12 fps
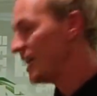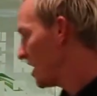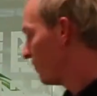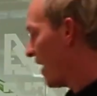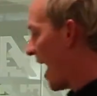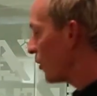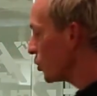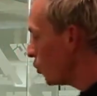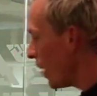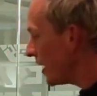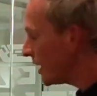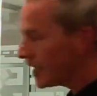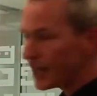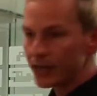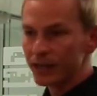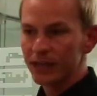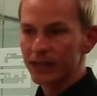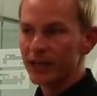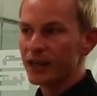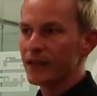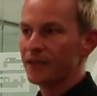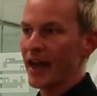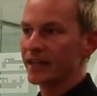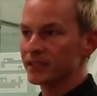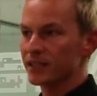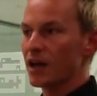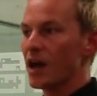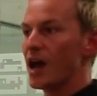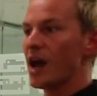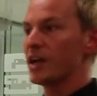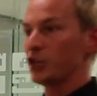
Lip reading: Evaluating it, that's a